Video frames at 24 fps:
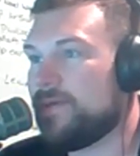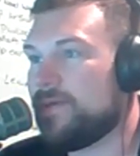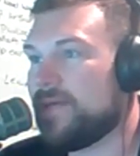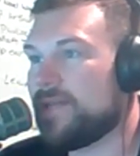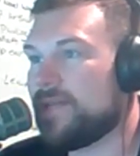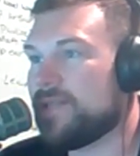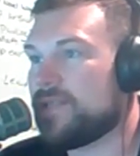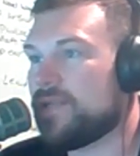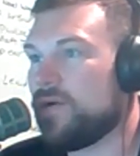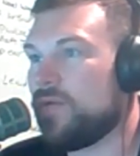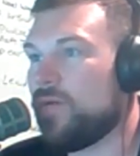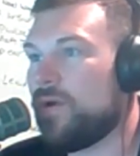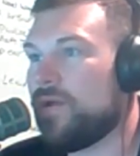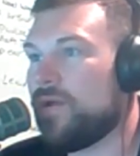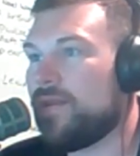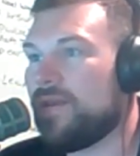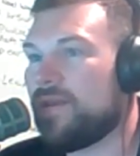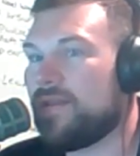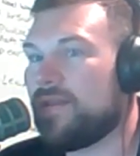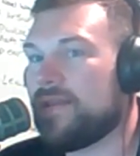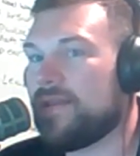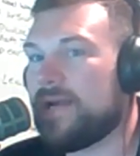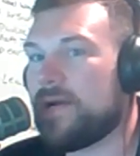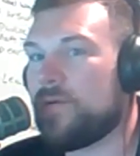And so, one
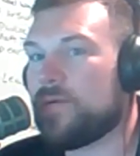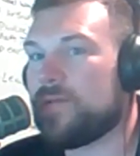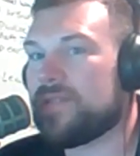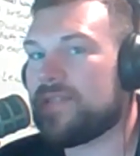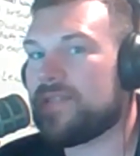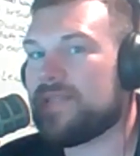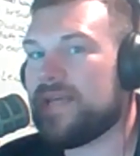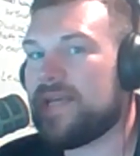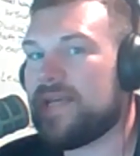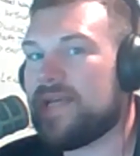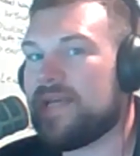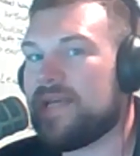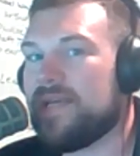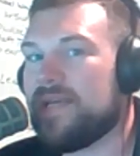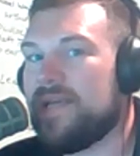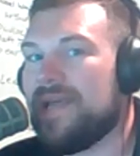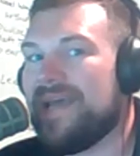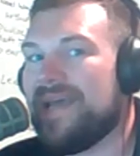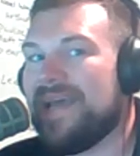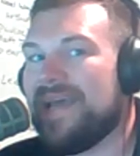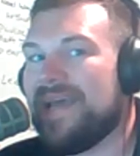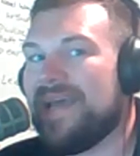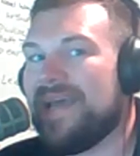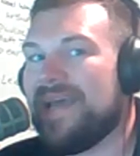thing that I would say
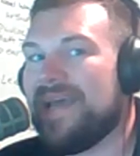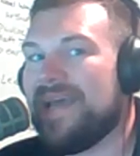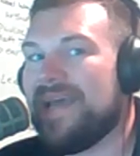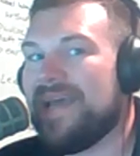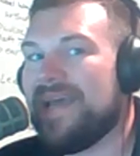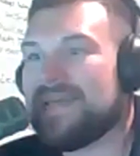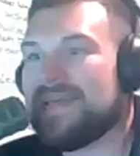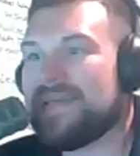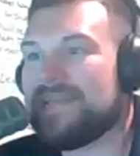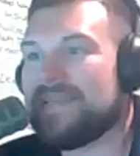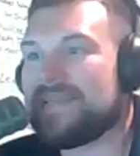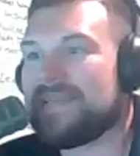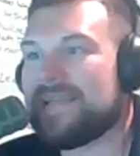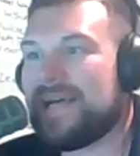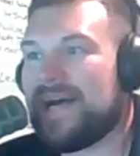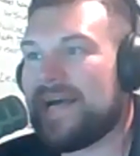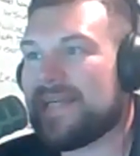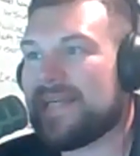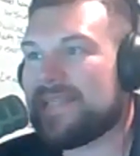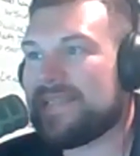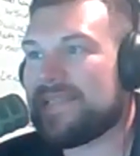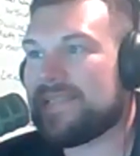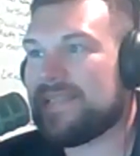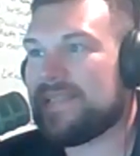is
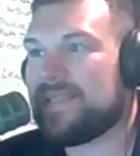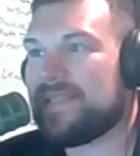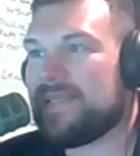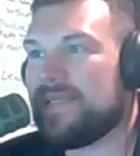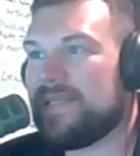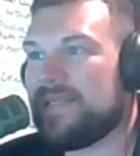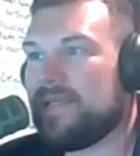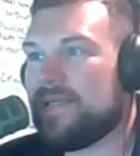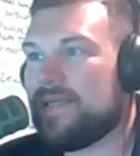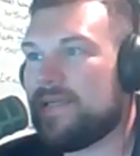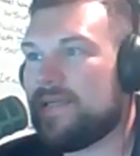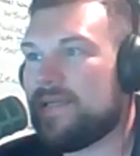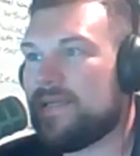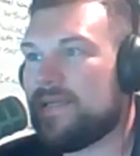I see